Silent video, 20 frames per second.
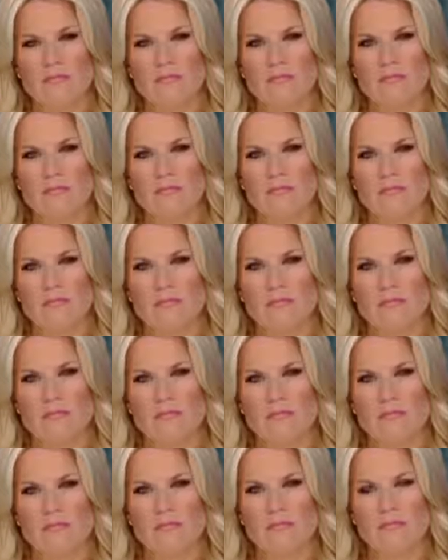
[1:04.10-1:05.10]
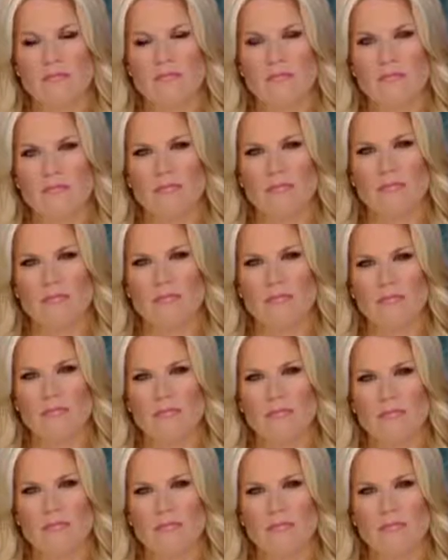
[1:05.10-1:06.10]

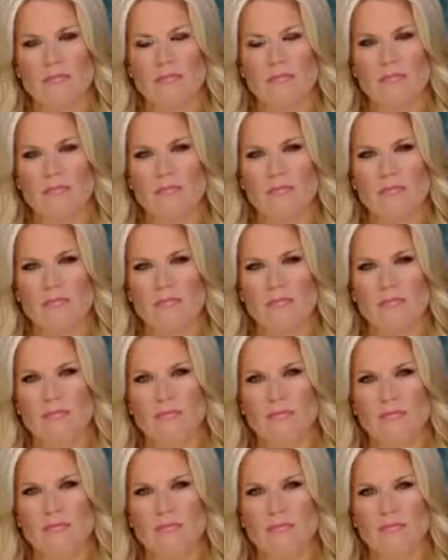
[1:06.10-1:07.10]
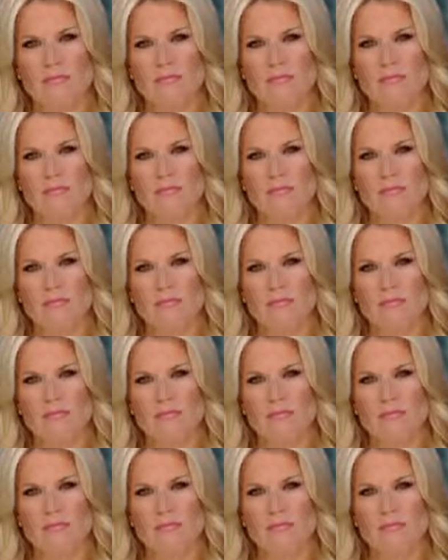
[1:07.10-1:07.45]
This person isn't speaking.